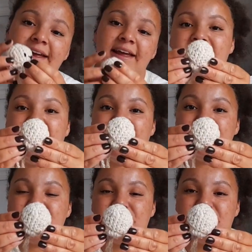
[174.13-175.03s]
The
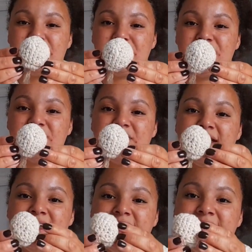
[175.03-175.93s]
actual
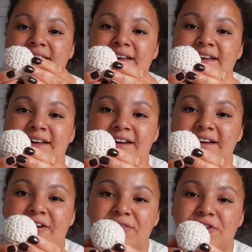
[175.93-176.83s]
crocheting
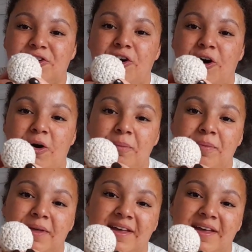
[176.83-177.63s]
on the top